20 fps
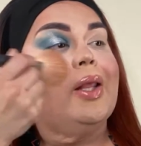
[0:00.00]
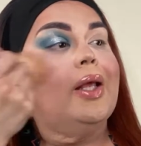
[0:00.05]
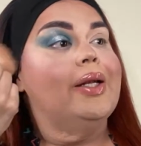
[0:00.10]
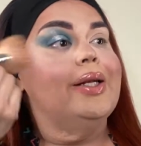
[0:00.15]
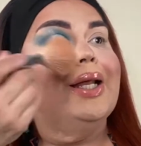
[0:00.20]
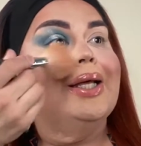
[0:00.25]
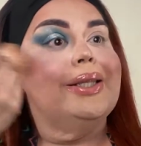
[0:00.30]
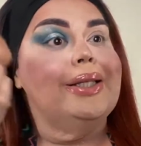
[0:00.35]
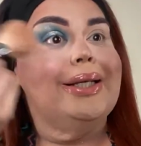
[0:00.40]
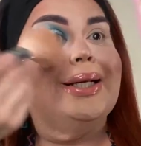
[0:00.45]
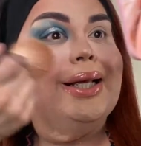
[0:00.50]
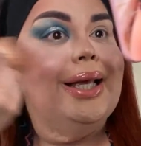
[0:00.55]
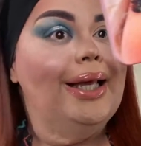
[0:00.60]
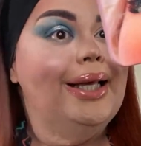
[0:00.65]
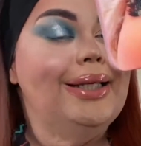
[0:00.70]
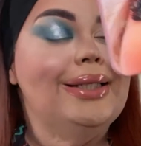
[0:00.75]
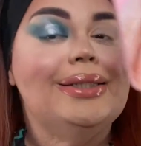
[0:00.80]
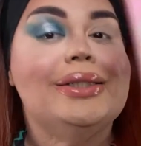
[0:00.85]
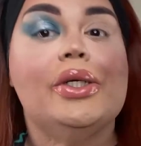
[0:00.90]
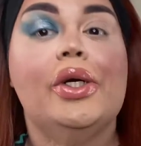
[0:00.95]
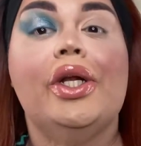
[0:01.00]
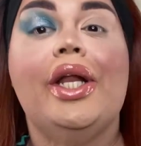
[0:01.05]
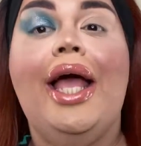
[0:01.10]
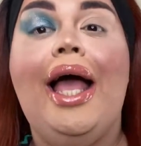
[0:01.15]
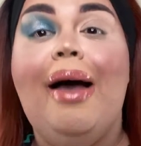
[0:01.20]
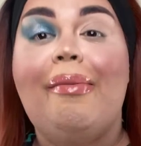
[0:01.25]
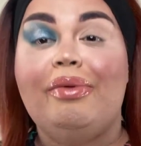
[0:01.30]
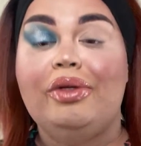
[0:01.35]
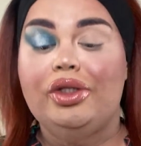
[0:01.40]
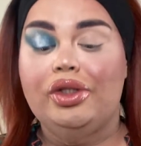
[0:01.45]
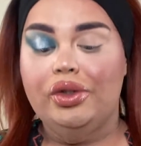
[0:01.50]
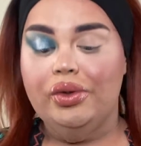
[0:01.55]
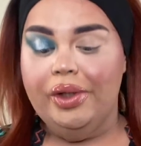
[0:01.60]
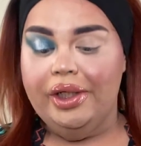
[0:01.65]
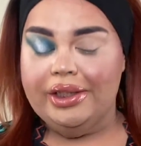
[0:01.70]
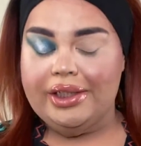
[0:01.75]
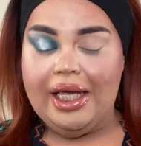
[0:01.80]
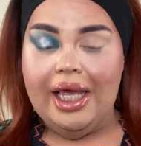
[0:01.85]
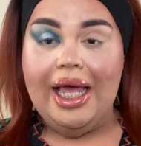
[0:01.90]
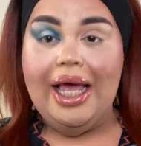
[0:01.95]
Nothing is going to happen to
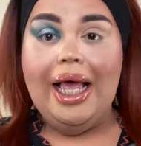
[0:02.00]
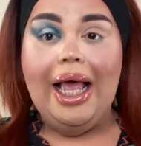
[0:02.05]
it.